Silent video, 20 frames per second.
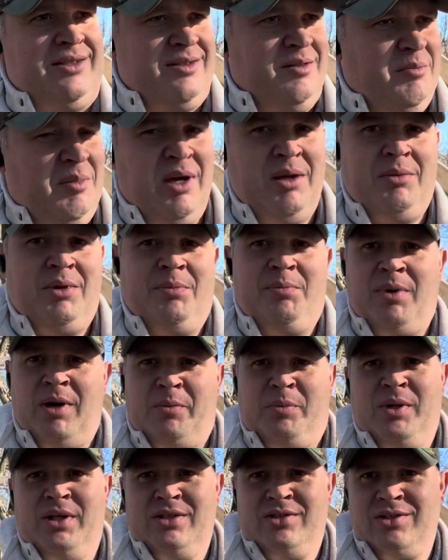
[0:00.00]
baby
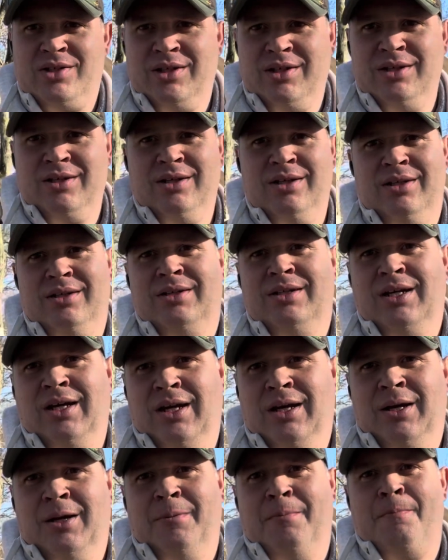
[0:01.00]
puppies
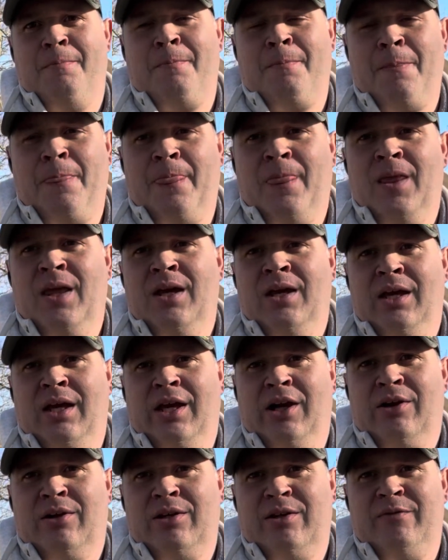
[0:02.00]

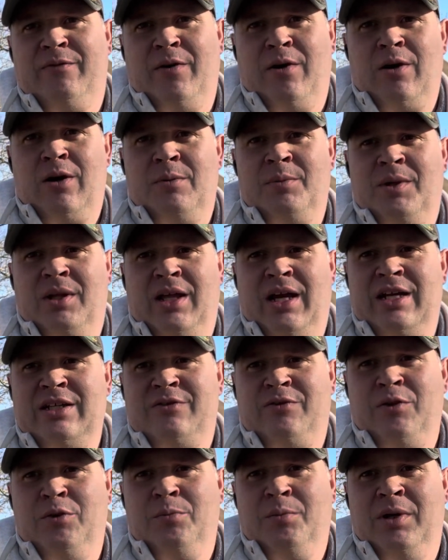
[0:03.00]
here on the farm the last
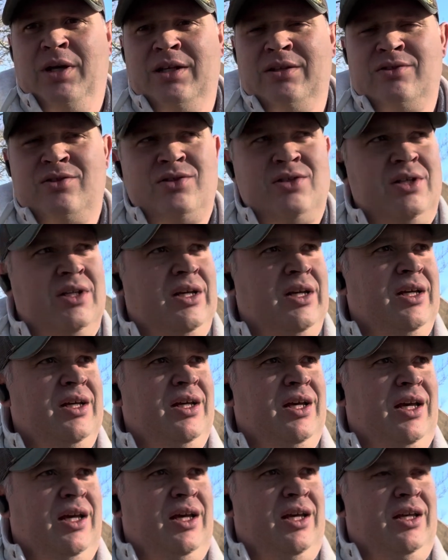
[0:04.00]
few months.
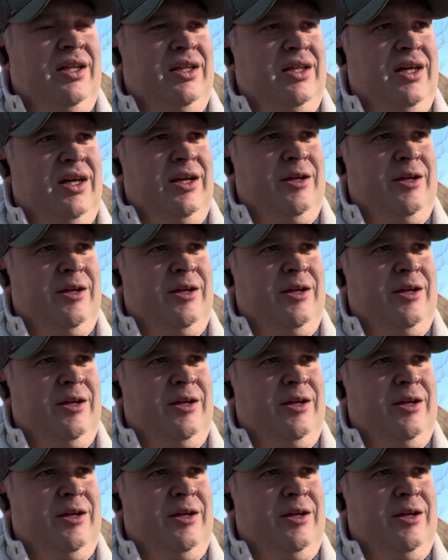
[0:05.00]
And